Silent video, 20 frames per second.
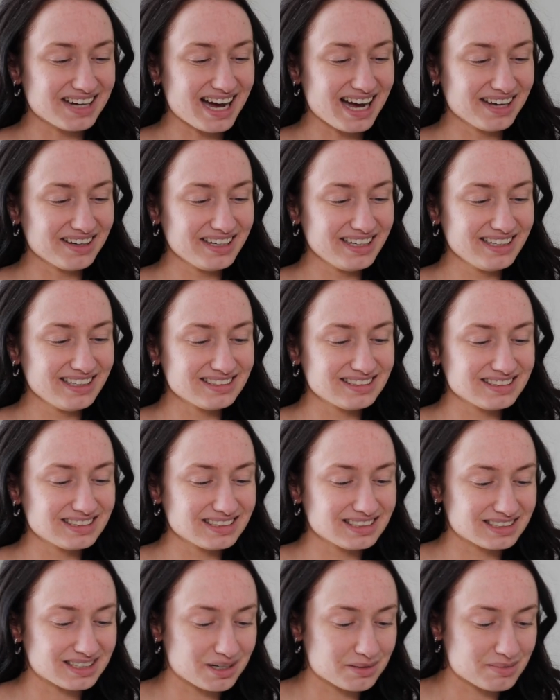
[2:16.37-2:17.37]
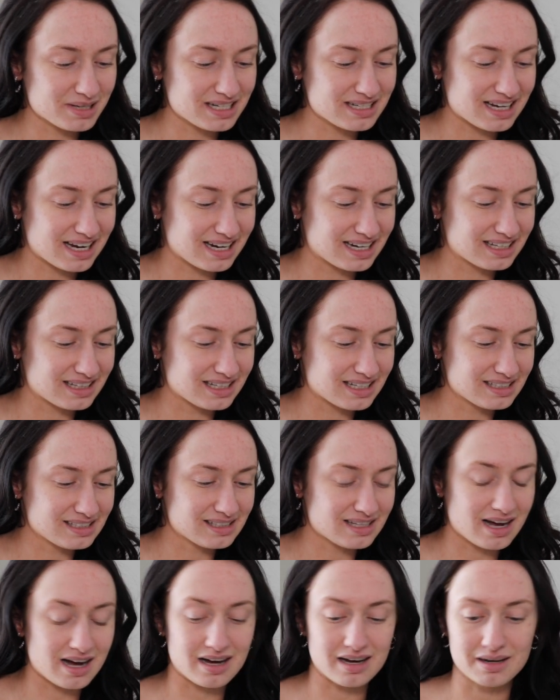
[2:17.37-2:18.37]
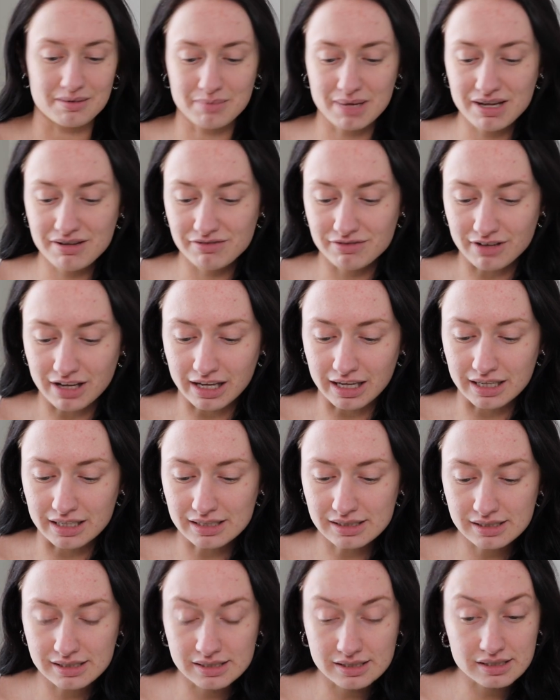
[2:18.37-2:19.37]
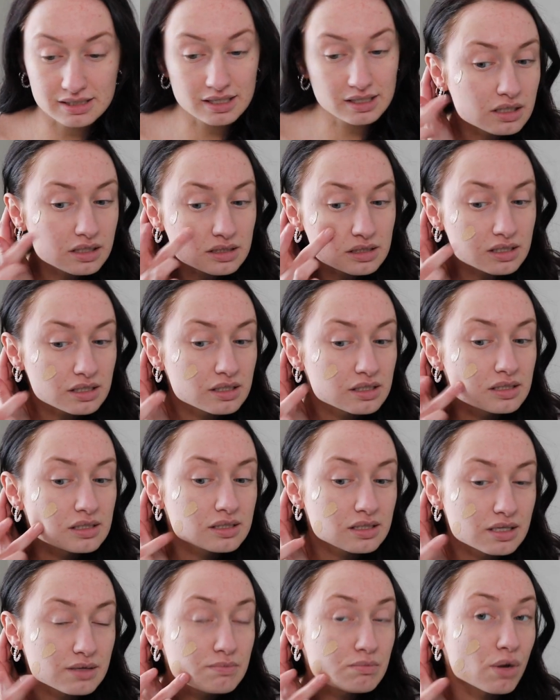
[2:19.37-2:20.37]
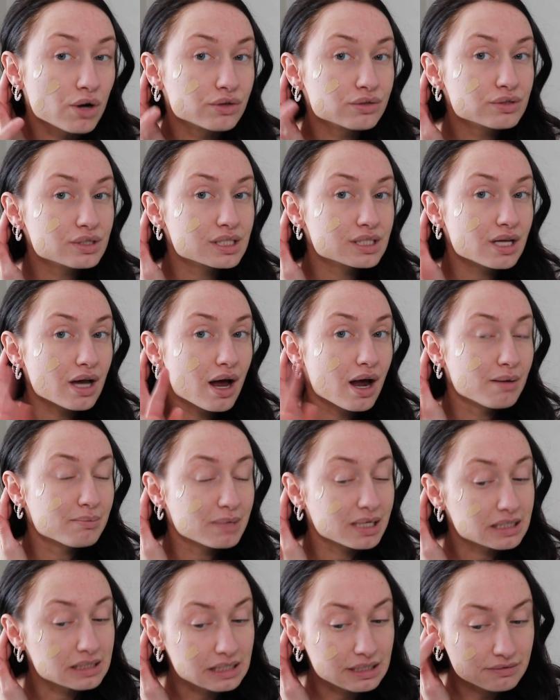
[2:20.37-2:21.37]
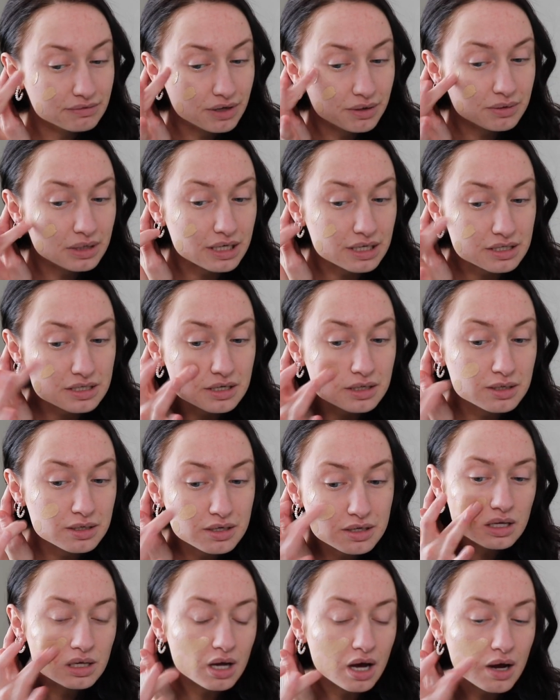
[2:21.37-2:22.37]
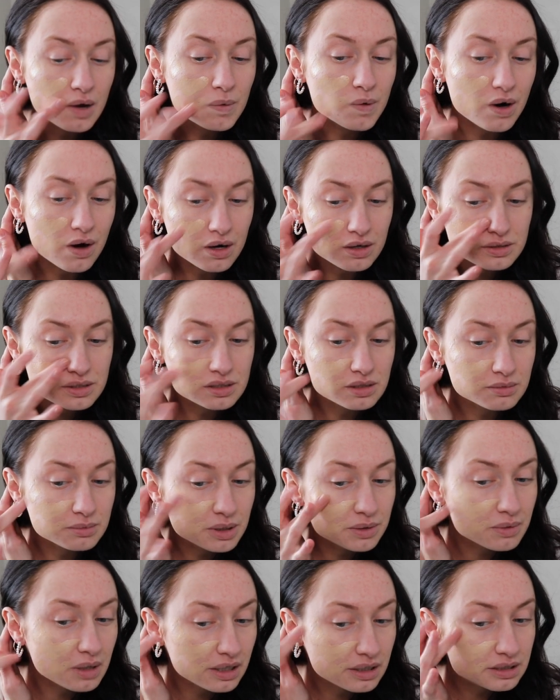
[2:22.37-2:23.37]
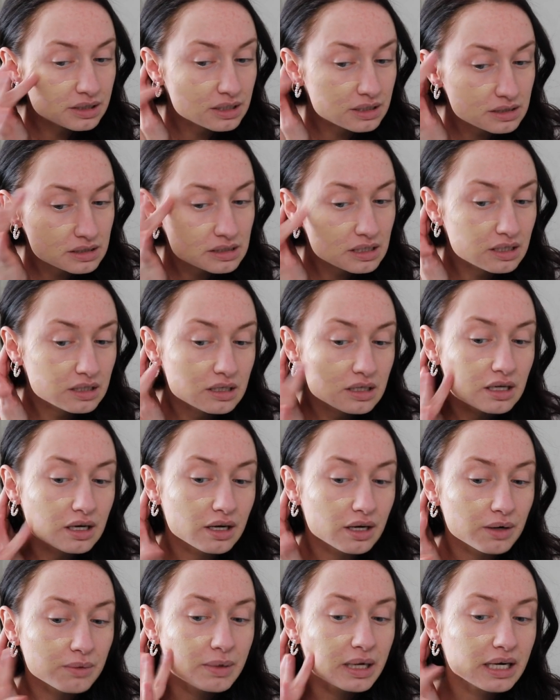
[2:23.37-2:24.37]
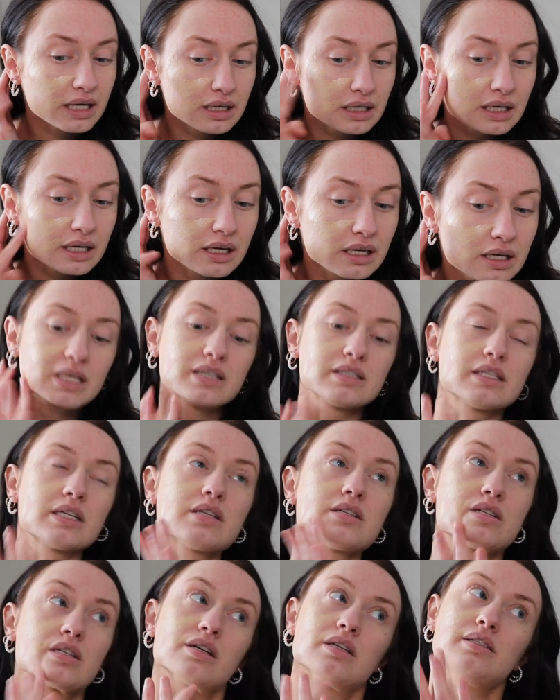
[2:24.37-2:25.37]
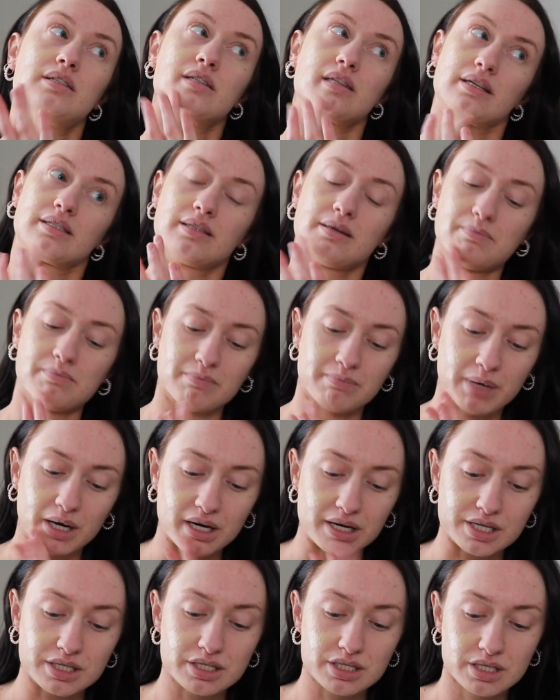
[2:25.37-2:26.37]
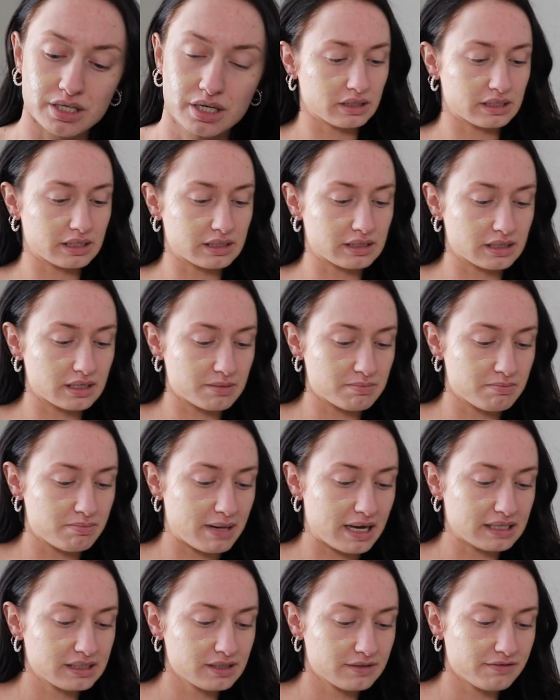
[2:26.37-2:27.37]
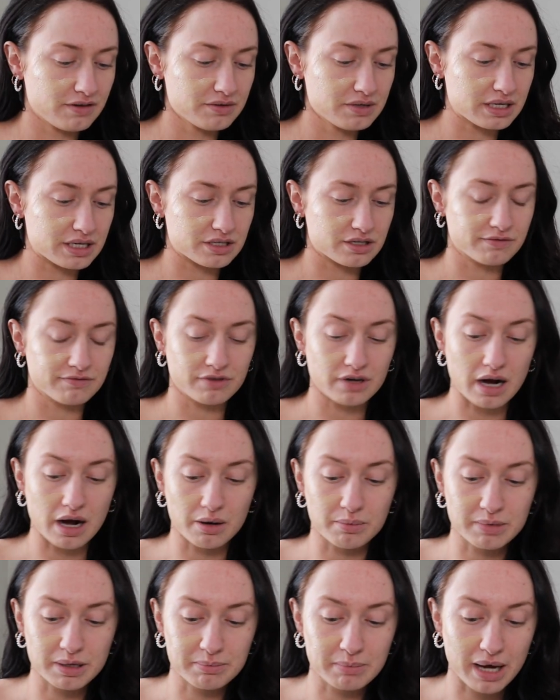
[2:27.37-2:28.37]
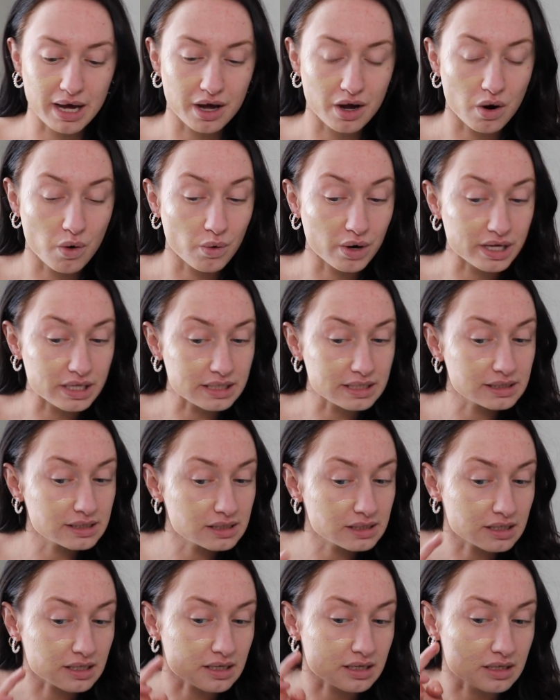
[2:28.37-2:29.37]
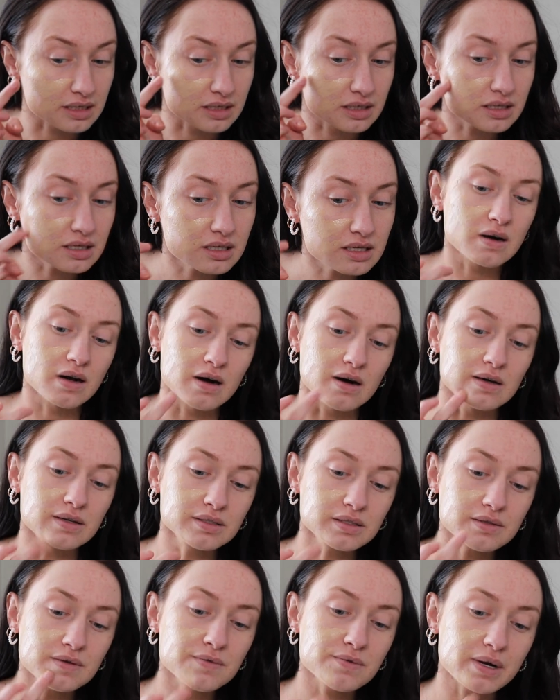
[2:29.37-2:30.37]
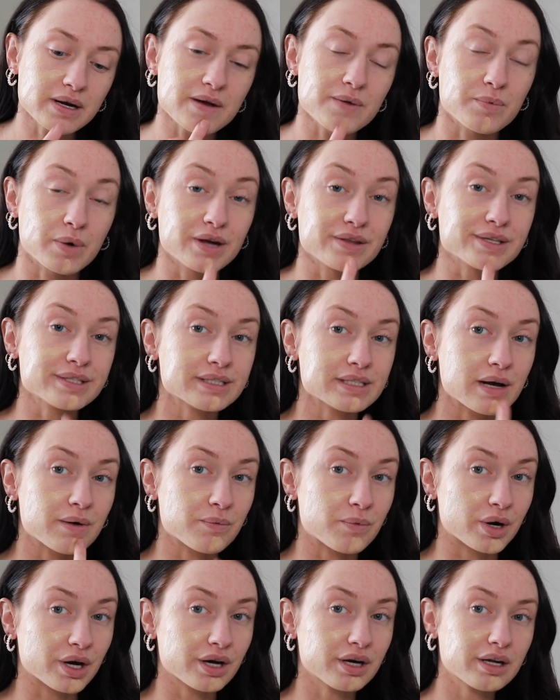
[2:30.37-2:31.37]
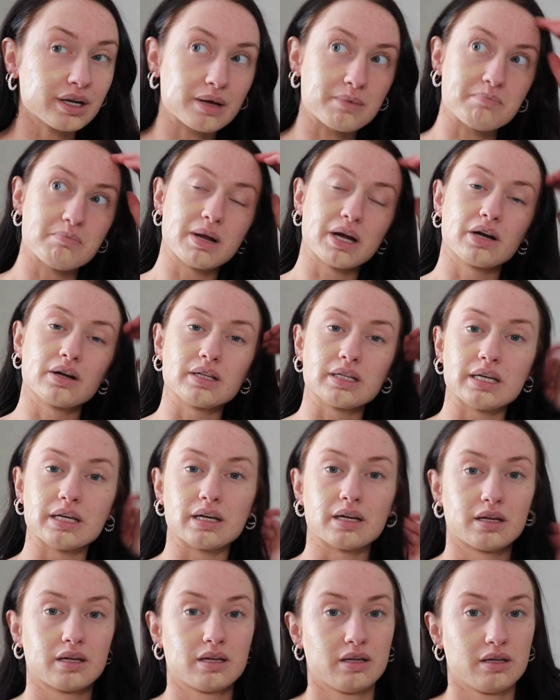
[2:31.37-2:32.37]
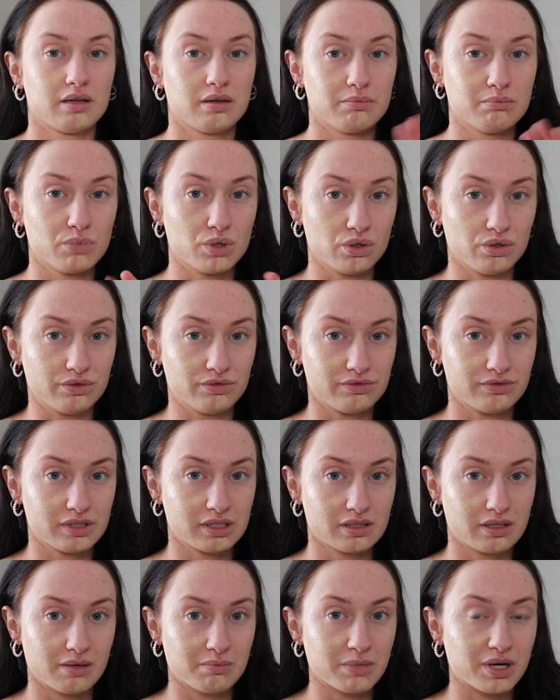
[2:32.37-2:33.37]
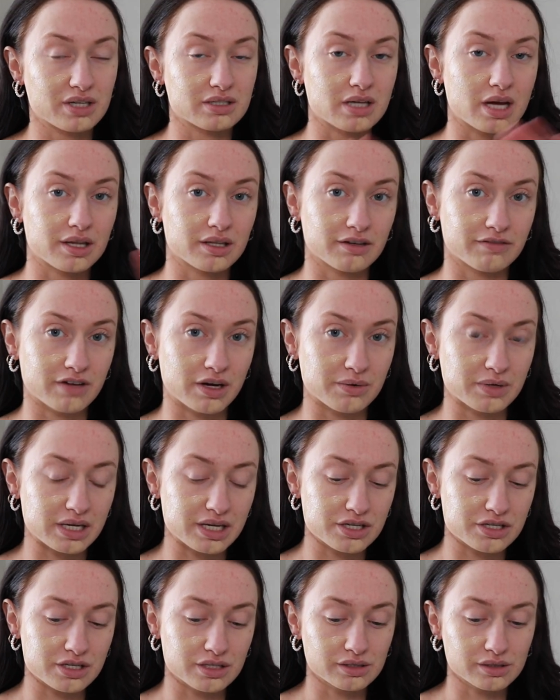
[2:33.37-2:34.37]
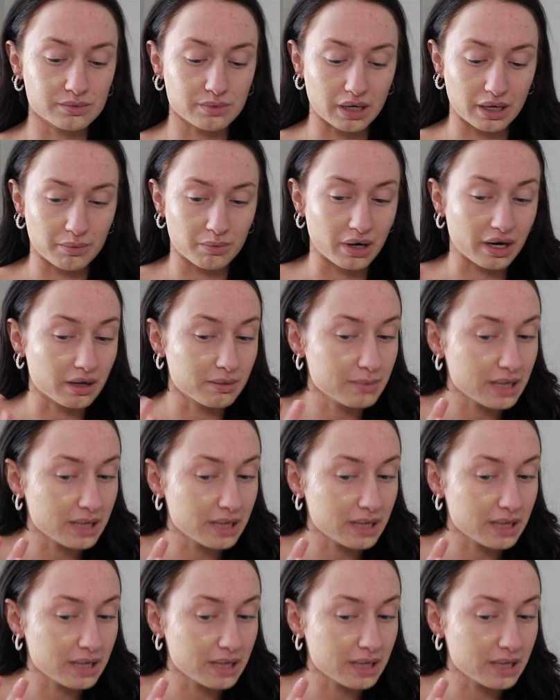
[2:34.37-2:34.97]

I just start by dotting this on my face. This is the most amazing foundation, and I will also be wearing this on our wedding day because it just doesn't budge. This is the best foundation for helping my oily skin, and also when I wear this at work, it barely moves compared to other foundations when I'm wearing a